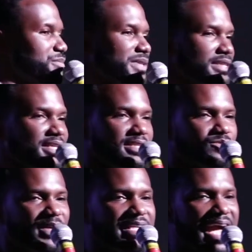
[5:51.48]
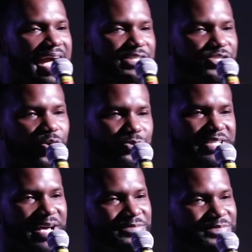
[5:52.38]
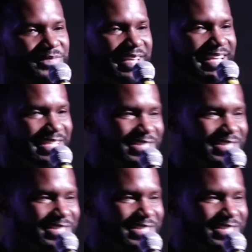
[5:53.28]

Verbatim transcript: simply this when God shows up and